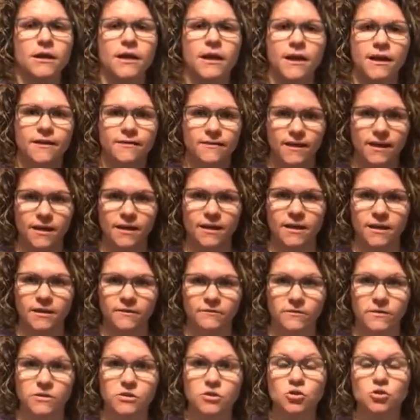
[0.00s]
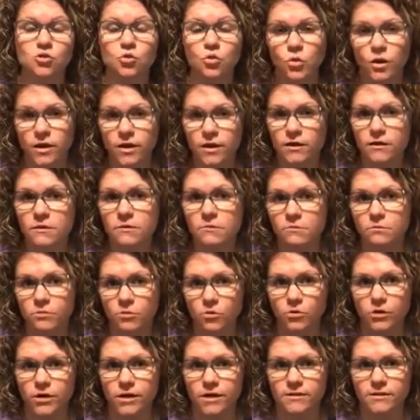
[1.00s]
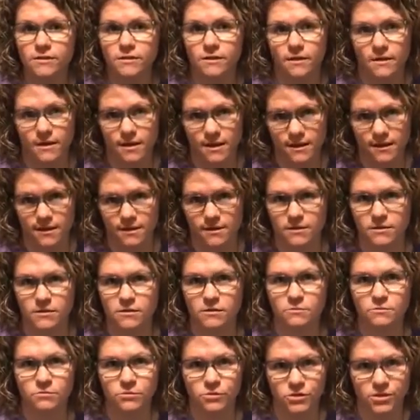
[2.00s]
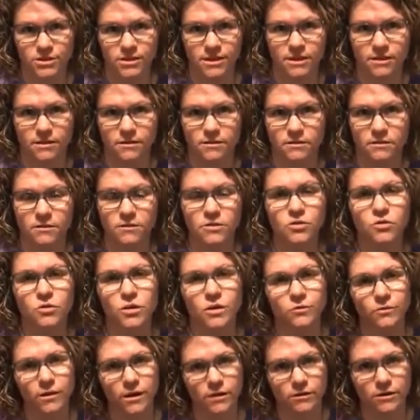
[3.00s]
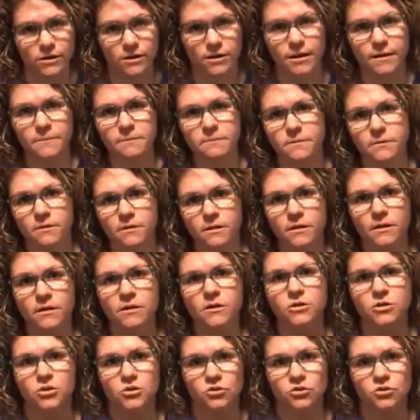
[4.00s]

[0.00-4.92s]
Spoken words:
and that gave us 20.8%. So I rounded up to